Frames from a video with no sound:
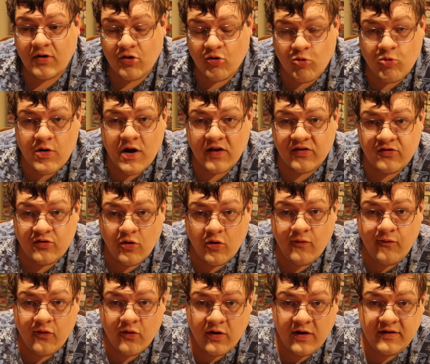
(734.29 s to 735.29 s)
crossed
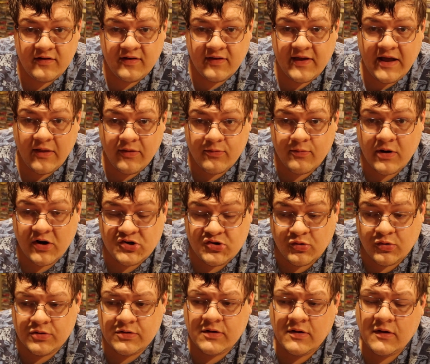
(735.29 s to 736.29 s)
over into that
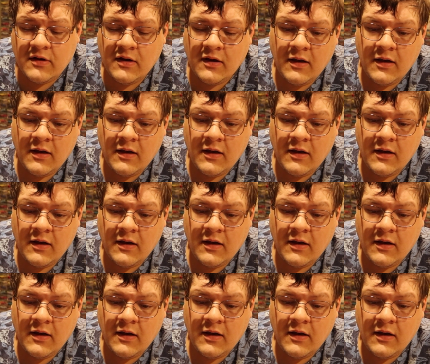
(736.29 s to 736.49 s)
threshold.